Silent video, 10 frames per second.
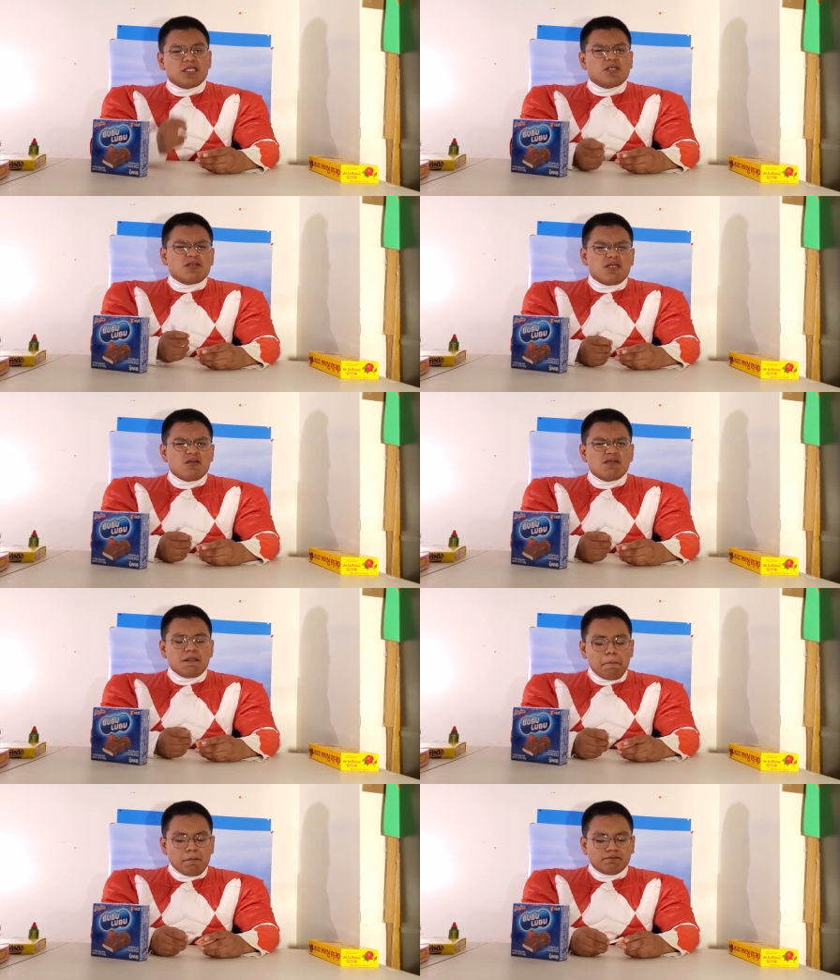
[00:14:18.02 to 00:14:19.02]
so it's
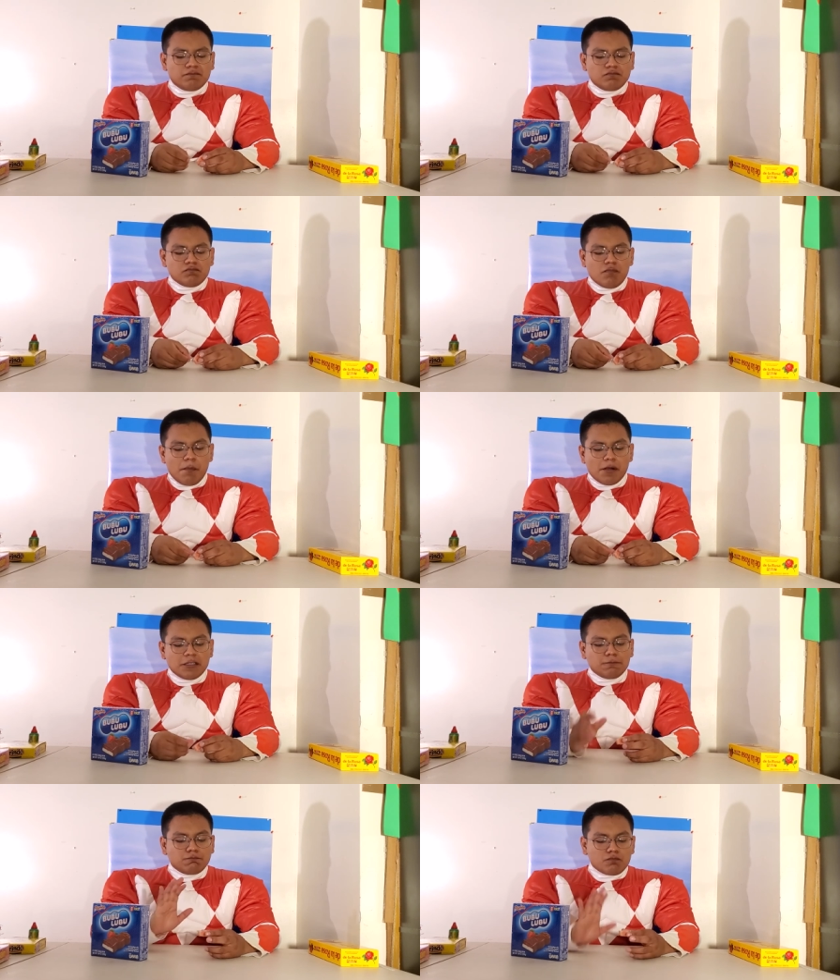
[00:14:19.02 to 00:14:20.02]

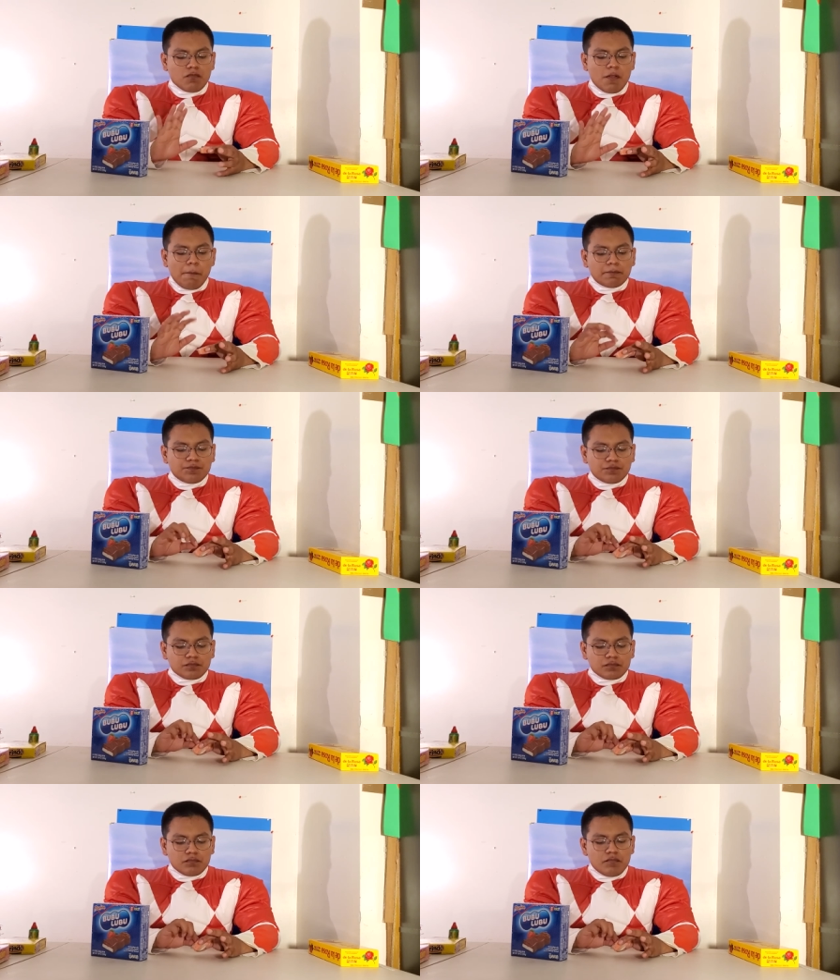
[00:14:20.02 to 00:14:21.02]
I'm
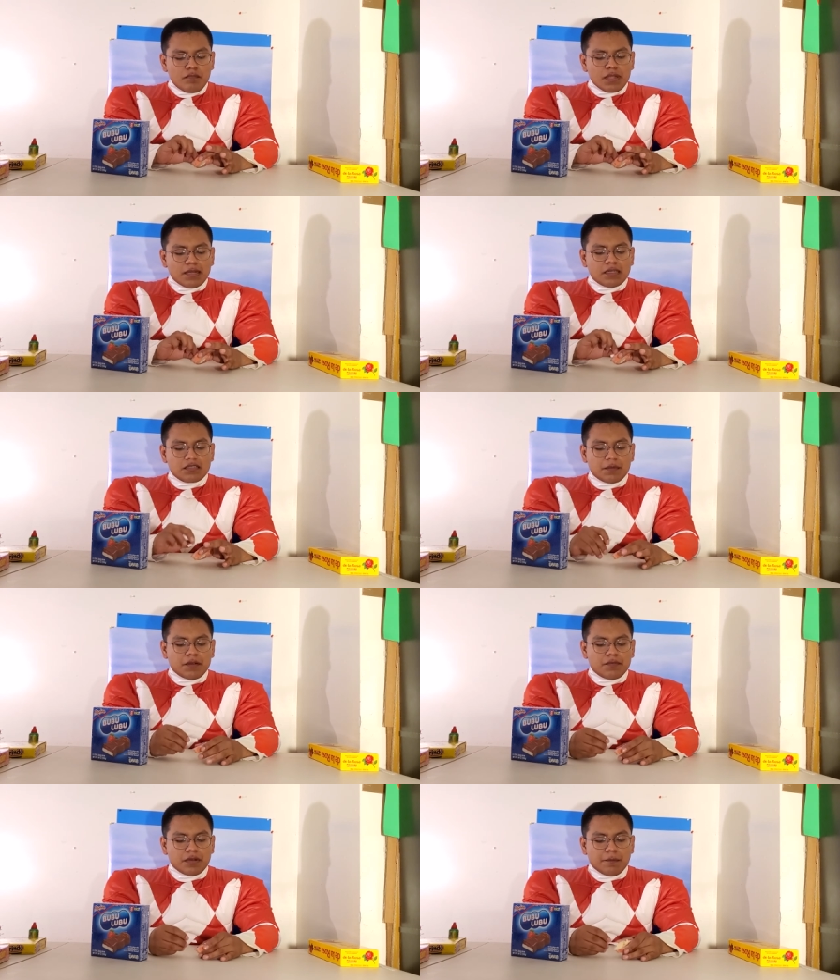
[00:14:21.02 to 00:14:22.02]
gonna stop there
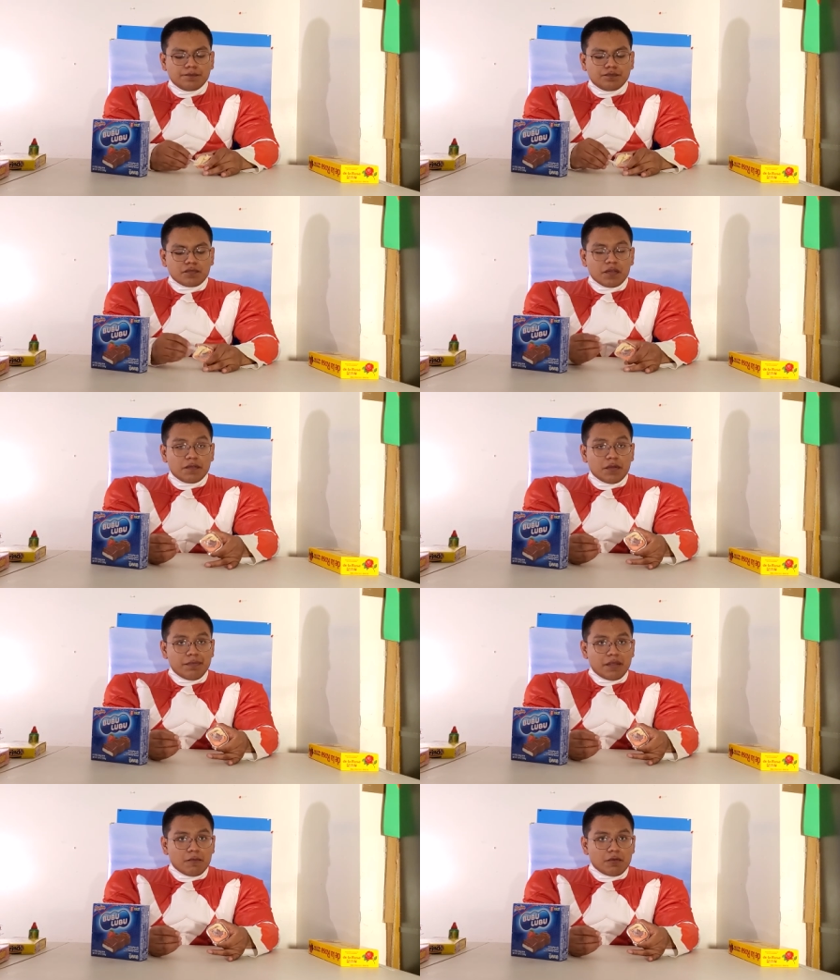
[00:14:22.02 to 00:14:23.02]
for now. I now I'm
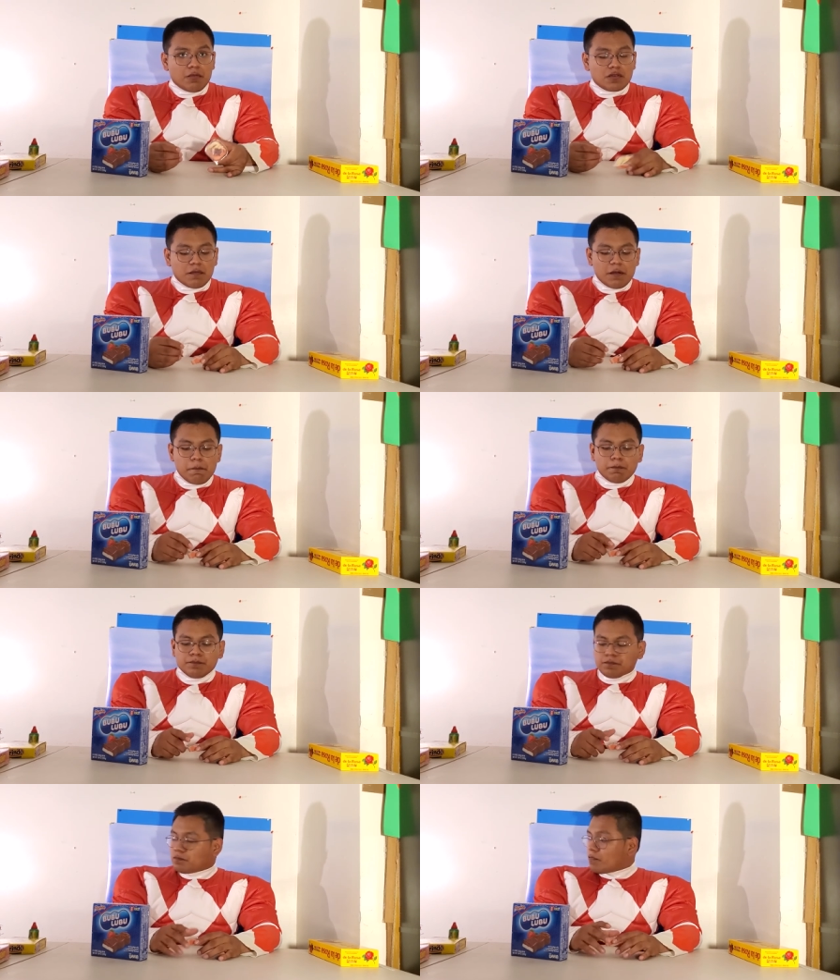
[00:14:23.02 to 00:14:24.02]
done with most of it.
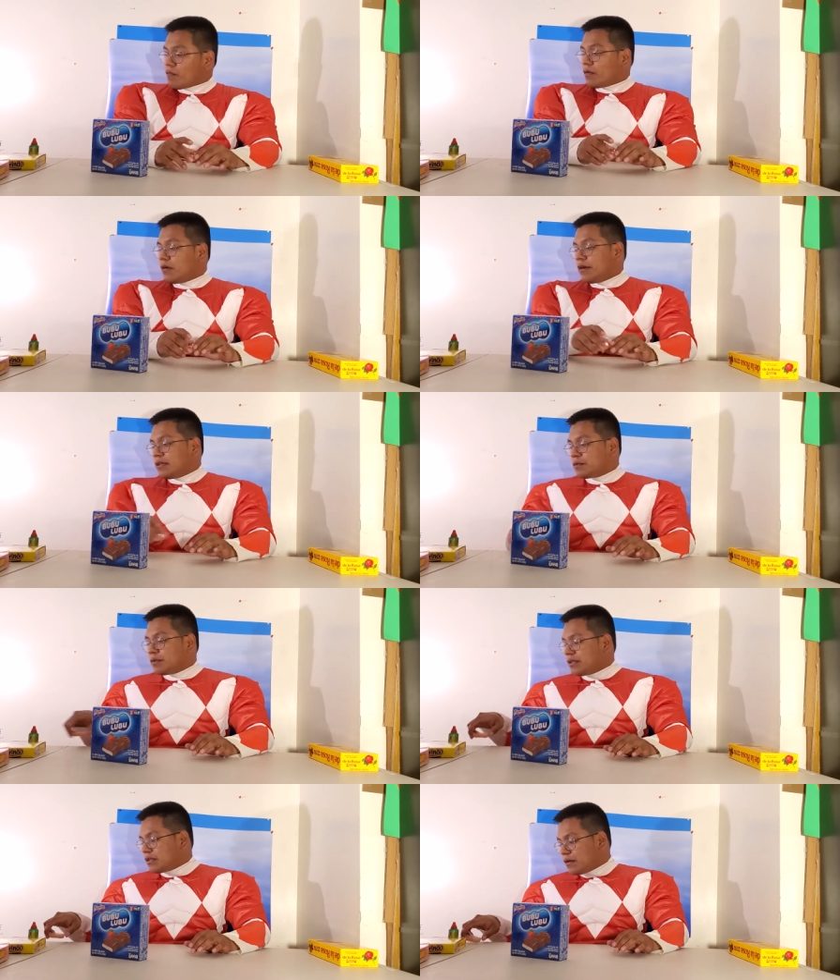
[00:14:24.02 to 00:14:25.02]
Alright, let's put
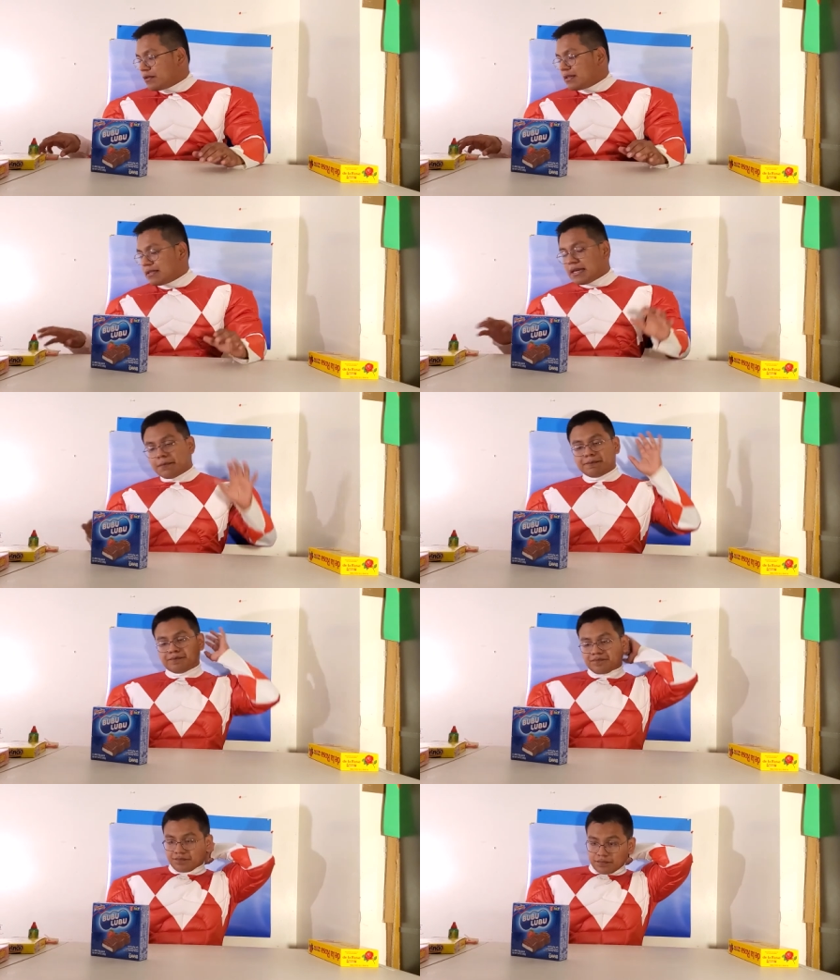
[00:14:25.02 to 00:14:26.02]
this off to the side.
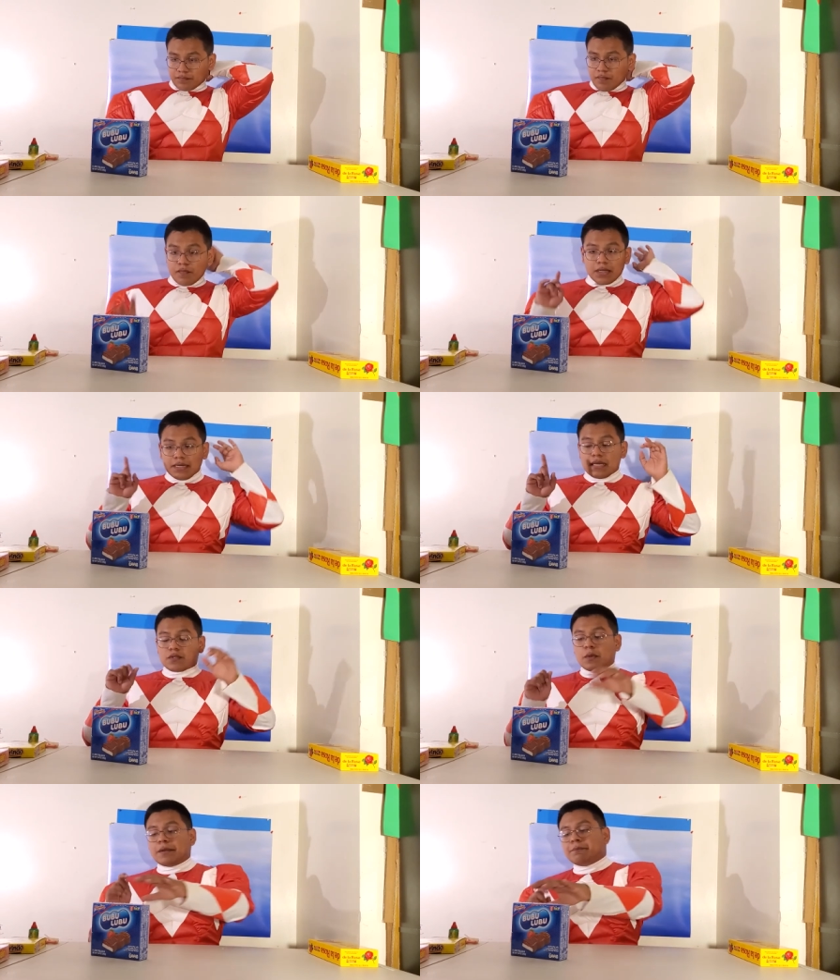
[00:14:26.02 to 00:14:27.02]
Last
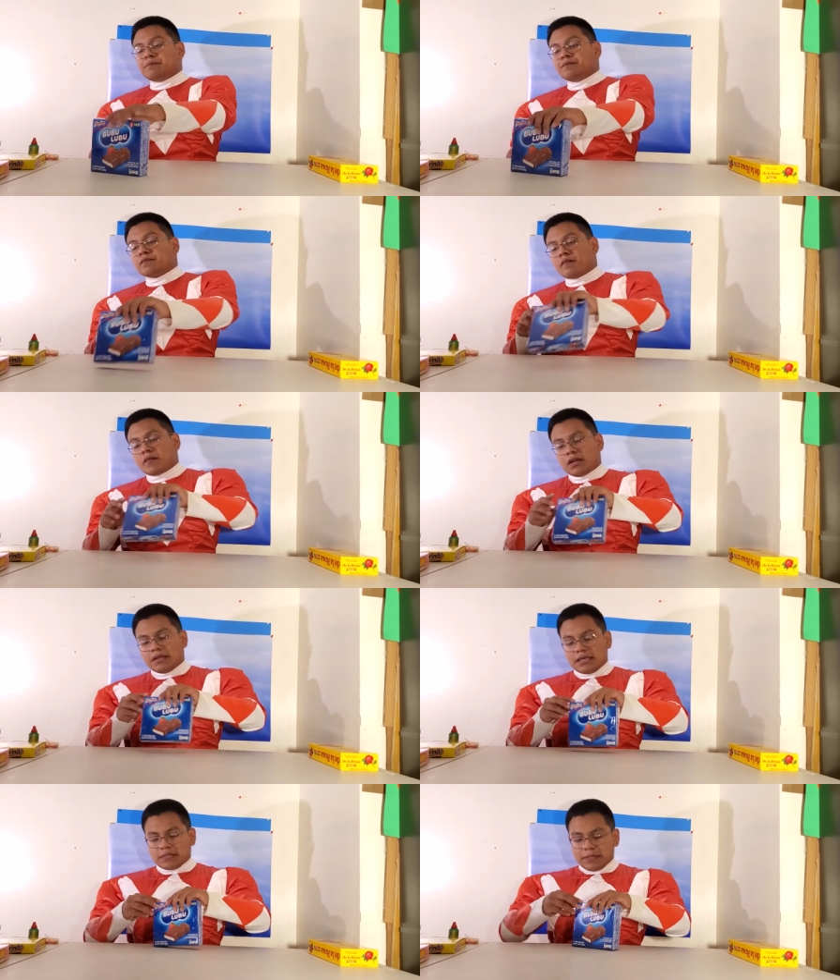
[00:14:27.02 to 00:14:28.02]
one,
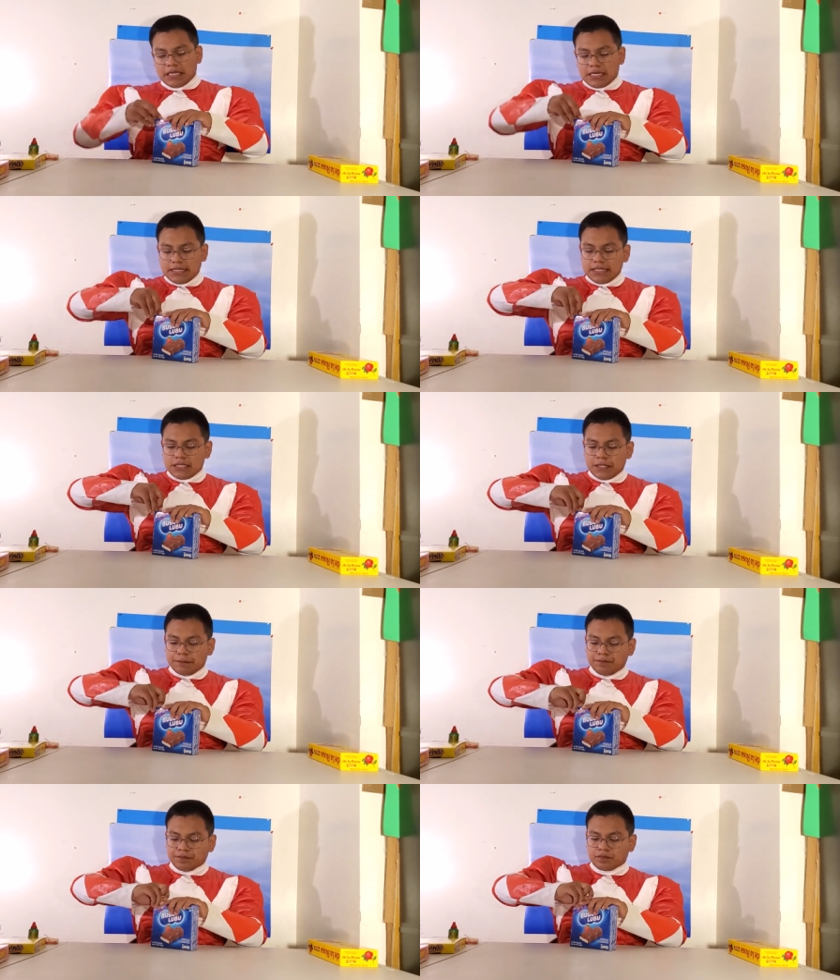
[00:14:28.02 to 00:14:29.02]
last but not least,
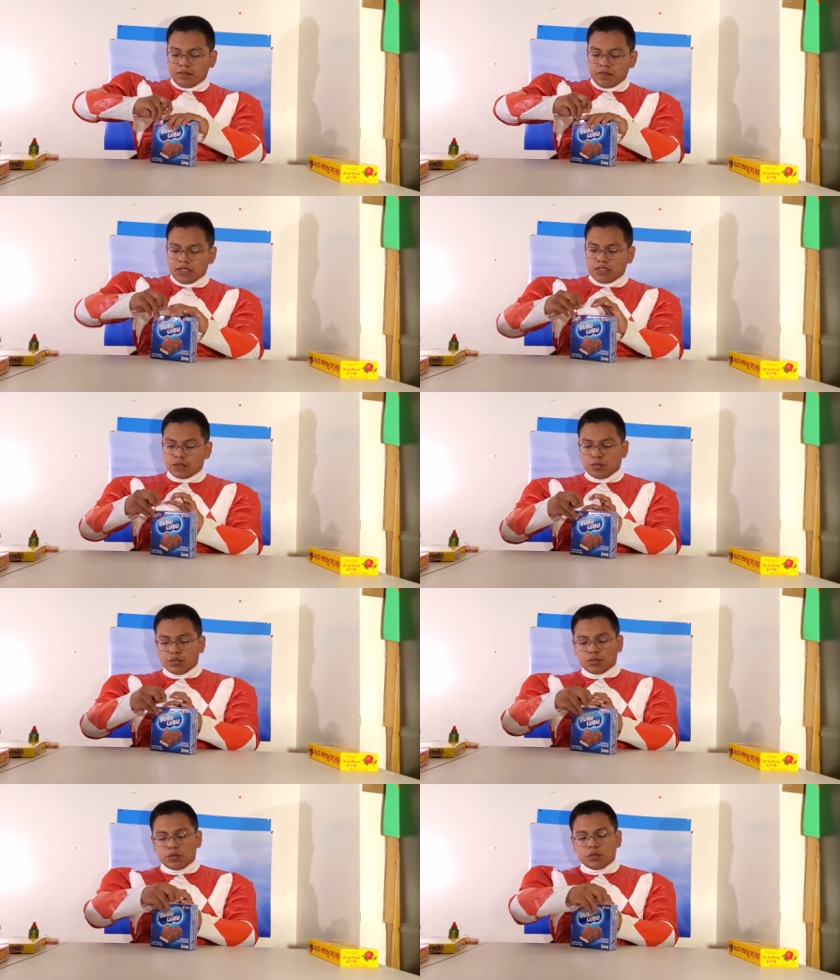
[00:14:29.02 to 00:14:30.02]

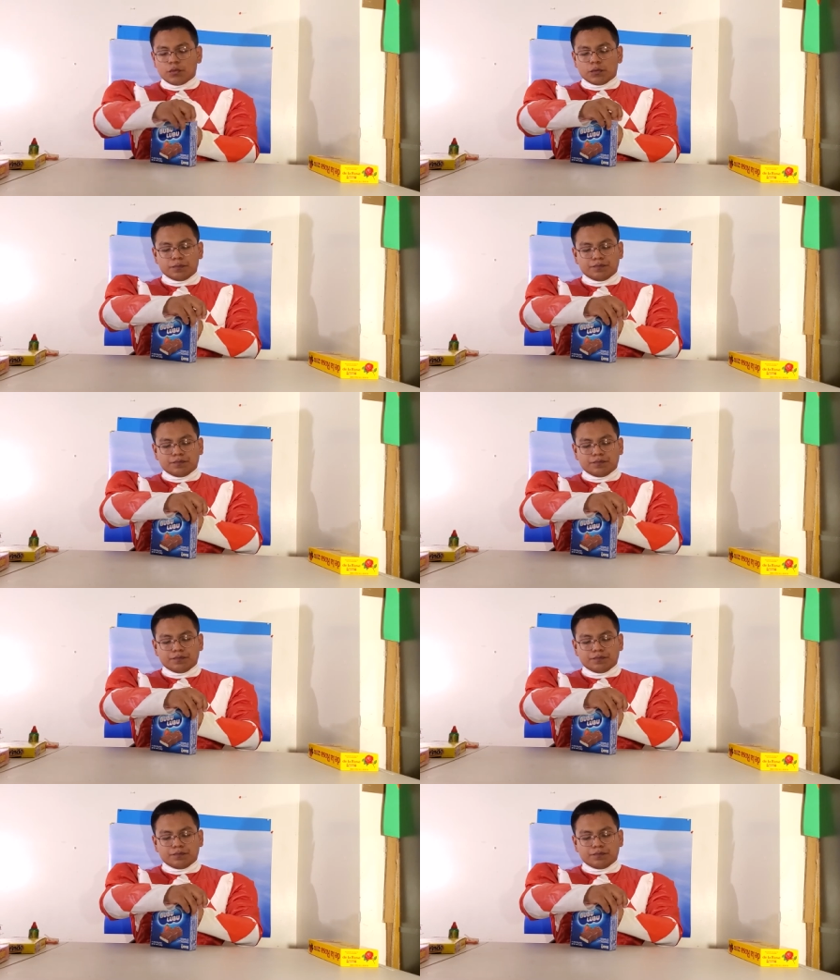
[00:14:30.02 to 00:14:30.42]
Bubulubu.